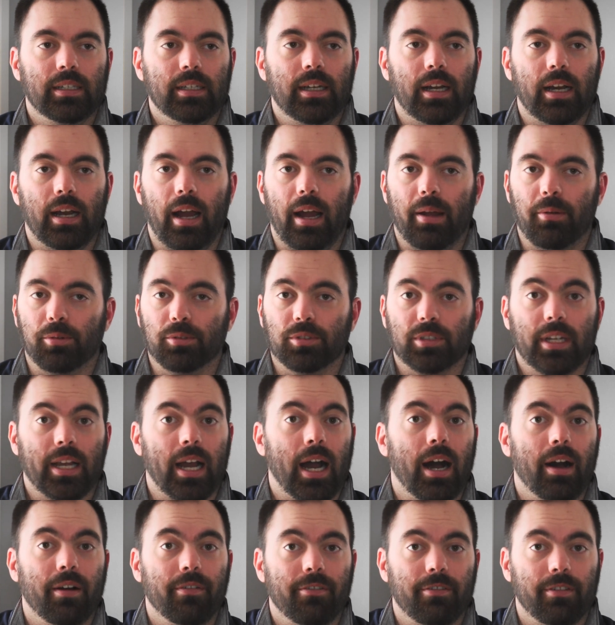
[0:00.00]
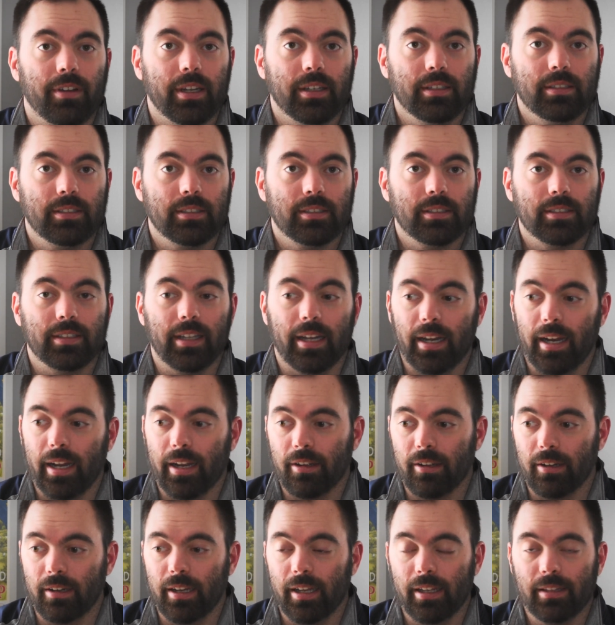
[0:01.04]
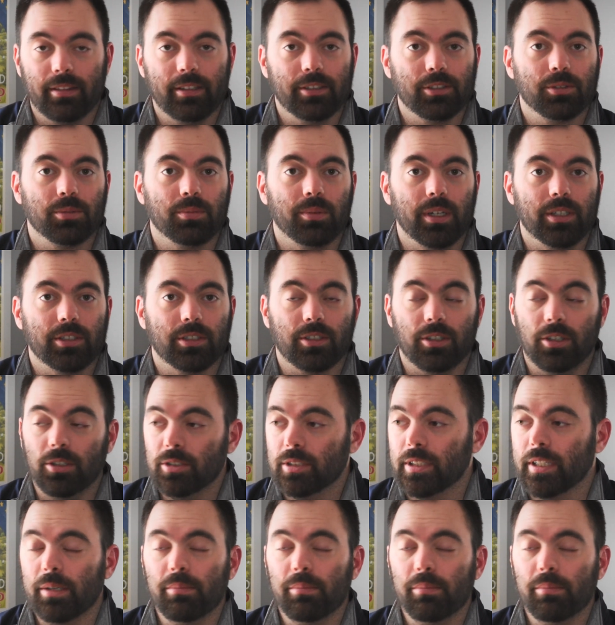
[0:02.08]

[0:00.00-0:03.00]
I was confident that I could hit this wedge close,